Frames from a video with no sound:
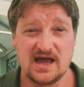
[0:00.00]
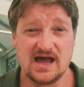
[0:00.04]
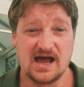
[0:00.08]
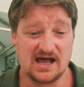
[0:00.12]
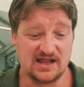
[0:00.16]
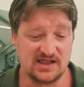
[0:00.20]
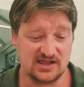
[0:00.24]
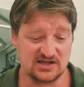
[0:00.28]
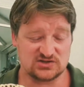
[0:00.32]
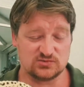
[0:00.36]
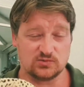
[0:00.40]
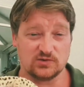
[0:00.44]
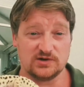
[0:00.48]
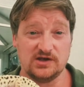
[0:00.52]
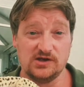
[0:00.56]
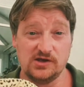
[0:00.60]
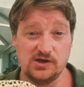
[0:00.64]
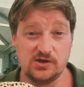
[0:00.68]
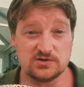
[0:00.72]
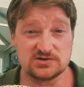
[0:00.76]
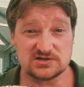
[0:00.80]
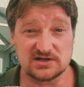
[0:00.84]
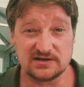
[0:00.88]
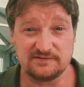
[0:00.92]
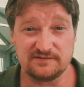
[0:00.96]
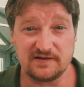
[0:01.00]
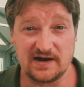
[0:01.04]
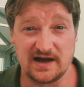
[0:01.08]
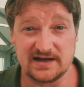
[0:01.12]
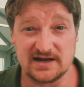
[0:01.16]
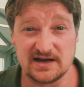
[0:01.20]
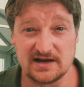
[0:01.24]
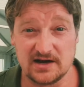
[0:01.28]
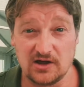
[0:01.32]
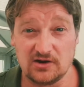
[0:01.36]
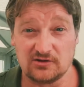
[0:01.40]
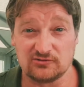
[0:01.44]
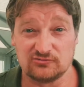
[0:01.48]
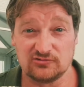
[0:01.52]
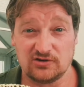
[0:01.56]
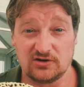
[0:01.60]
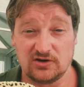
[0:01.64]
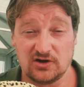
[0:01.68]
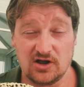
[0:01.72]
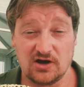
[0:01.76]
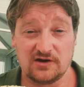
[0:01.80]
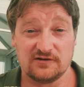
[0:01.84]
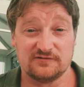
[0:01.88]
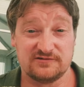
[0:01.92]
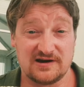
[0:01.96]
And that's what you usually find in a
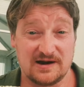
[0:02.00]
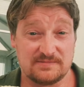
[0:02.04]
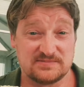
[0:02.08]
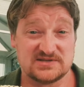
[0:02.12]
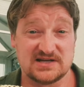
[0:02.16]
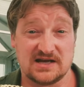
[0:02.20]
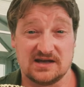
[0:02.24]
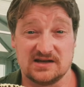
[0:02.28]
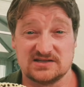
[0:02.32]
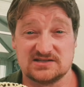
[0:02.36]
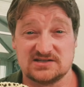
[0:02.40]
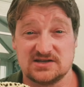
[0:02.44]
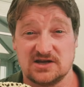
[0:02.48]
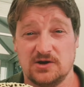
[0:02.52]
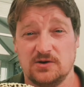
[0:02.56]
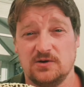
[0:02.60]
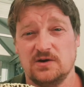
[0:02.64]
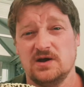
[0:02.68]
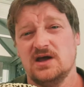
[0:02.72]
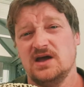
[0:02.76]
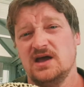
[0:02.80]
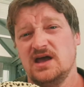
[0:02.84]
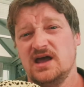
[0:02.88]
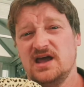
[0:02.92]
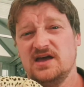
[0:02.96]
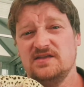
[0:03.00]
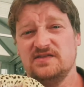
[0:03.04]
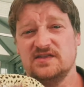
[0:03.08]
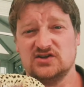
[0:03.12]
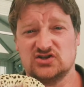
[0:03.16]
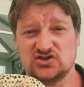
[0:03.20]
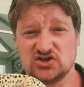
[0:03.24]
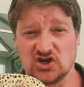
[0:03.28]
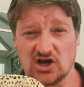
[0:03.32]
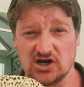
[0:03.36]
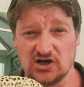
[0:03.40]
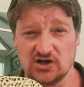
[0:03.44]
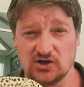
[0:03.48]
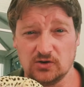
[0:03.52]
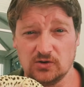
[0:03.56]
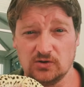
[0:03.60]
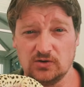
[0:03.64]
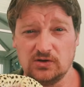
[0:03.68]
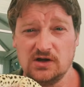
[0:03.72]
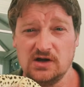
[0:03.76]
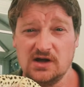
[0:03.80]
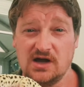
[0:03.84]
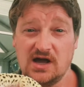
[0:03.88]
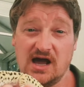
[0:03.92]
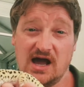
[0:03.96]
lot of reptiles. So in the
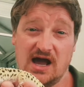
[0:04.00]
jungle,